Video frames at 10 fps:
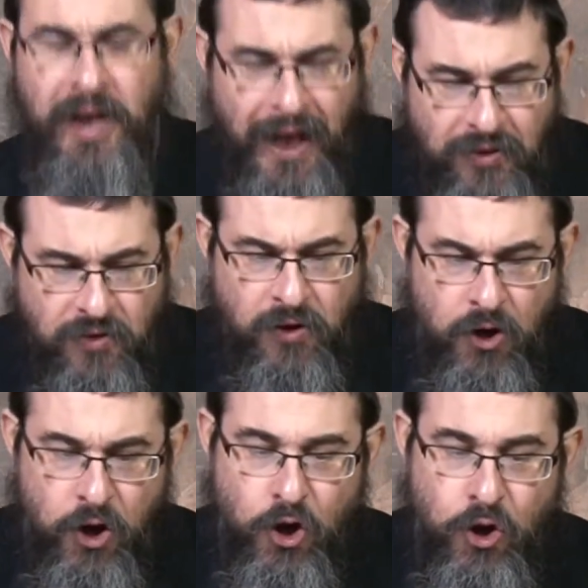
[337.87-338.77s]
not.
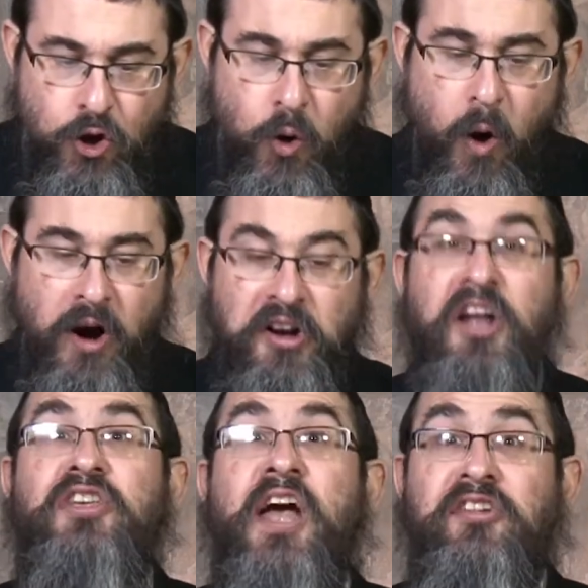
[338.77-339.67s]
You are
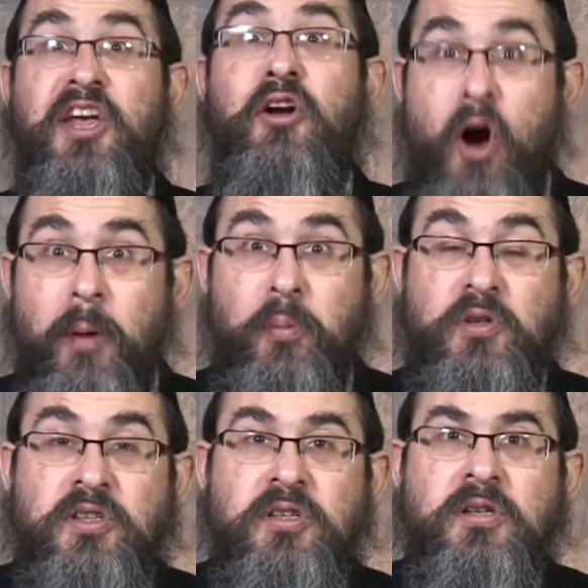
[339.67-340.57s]
Kadyetsky
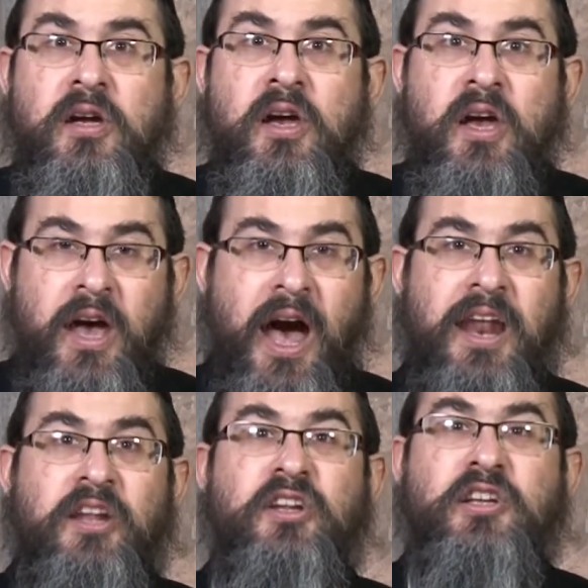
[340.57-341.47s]
Corpus
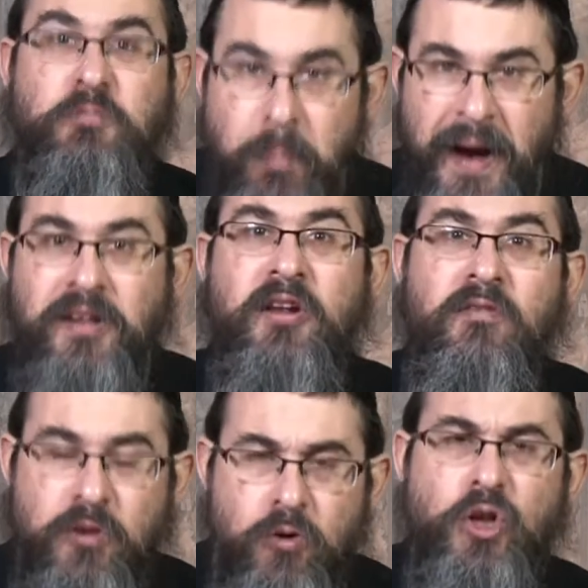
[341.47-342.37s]
and it's expected
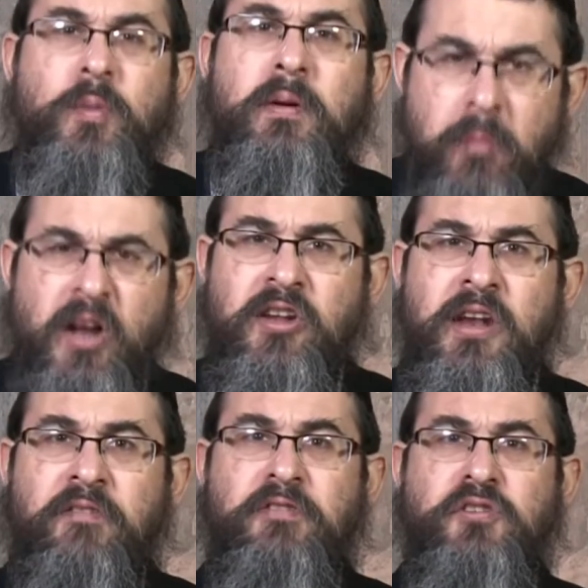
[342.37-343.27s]
of you to be Meisen
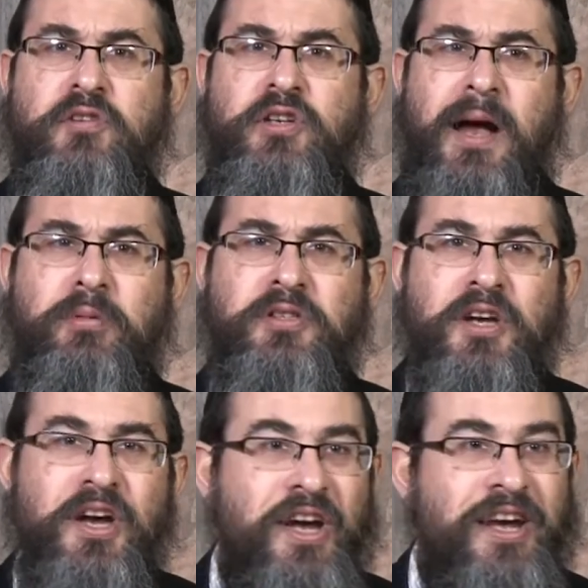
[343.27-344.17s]
Nefesh for Shabbos.
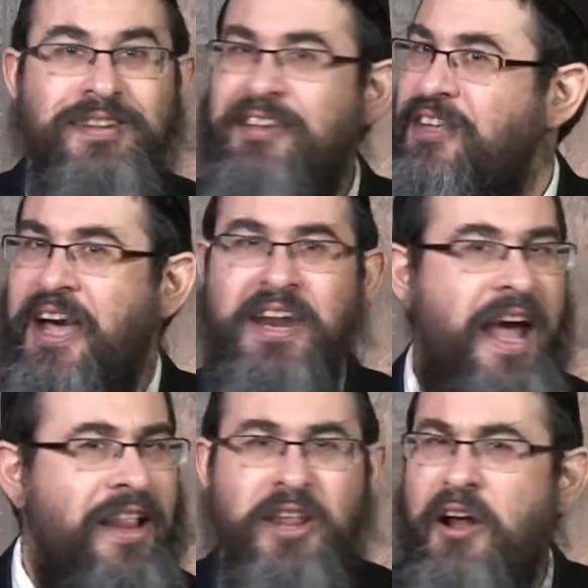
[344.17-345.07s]
He says, Kein
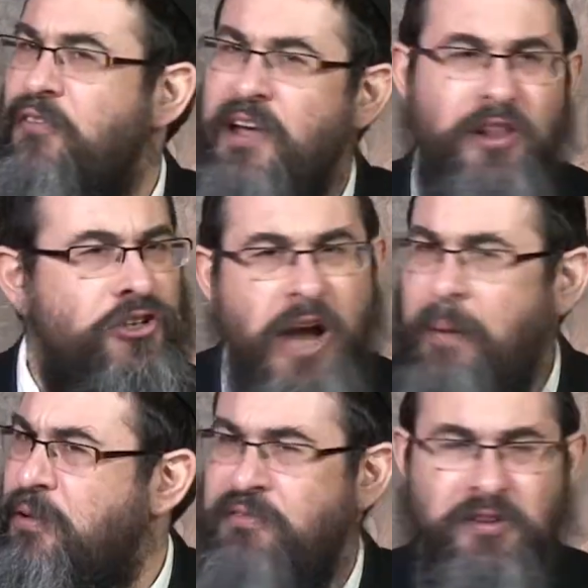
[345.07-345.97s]
Heter of Chilul
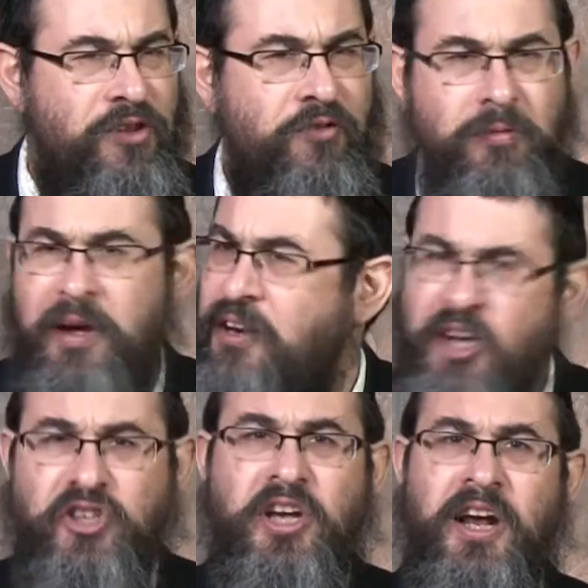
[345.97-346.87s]
Shabbos vester for me
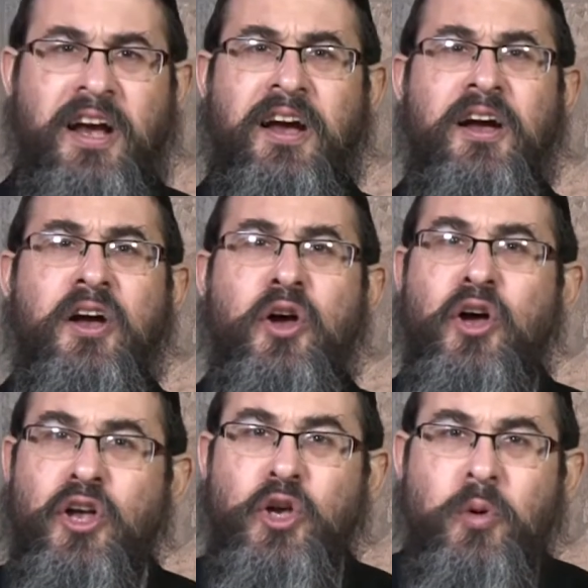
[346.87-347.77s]
mir
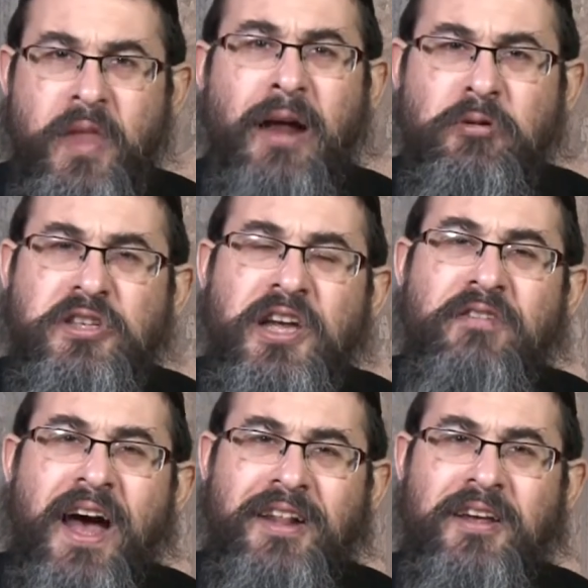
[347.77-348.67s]
you will not
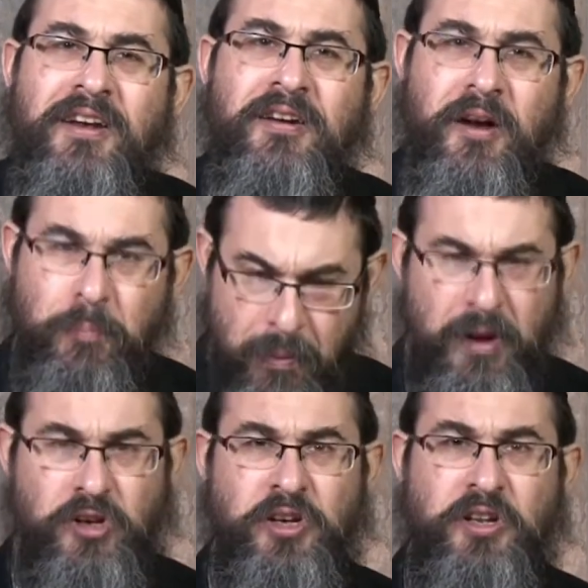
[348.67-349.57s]
receive a heter, a
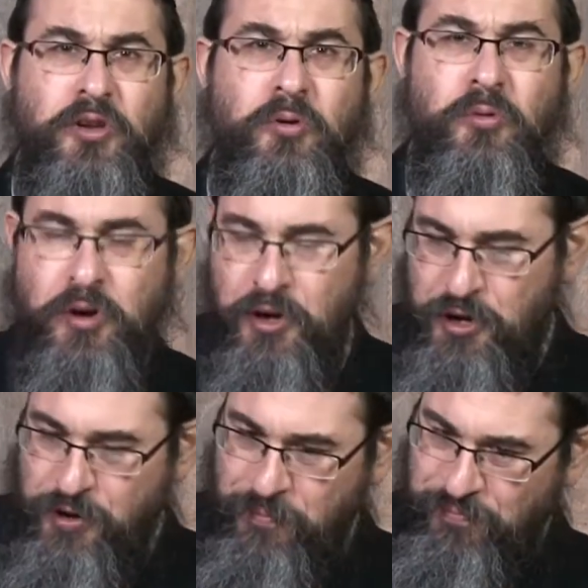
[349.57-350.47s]
permission to
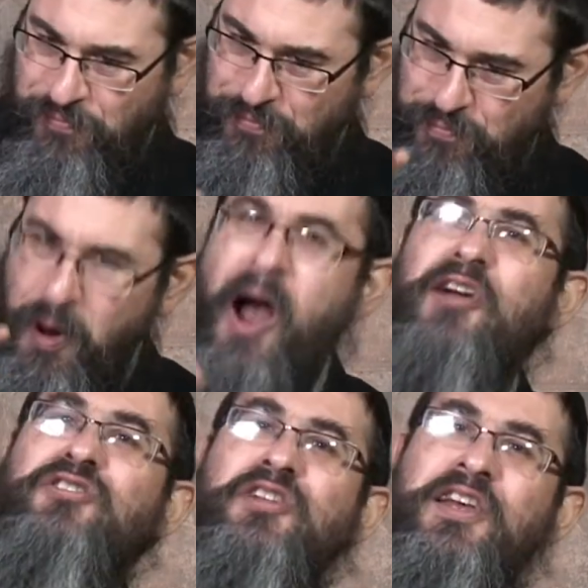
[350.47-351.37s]

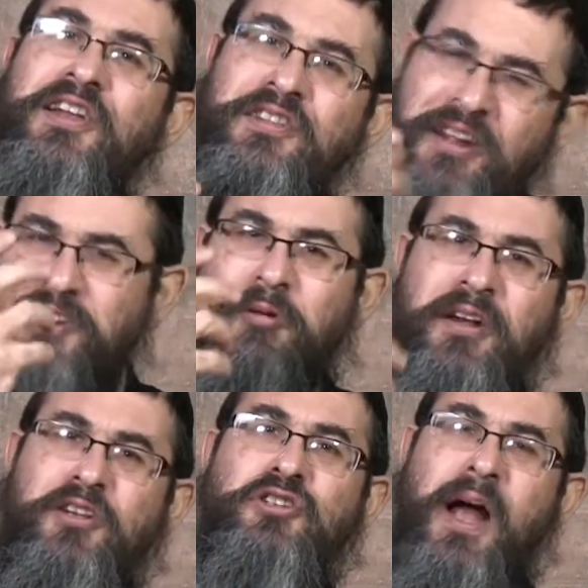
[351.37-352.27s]
partially
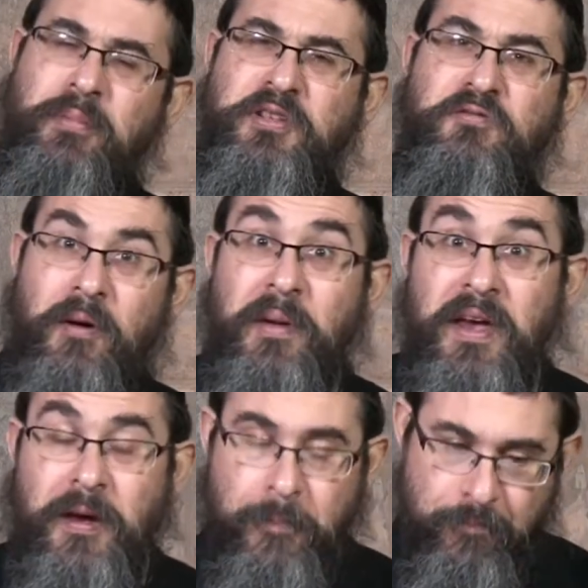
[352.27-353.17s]
desecrate the Shabbos from
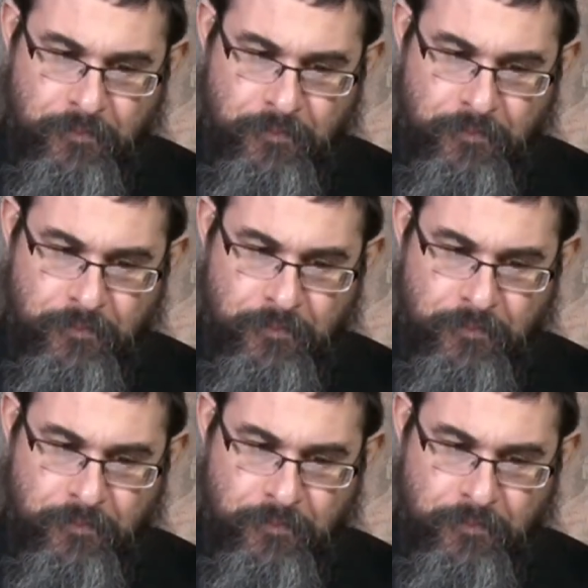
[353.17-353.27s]
me.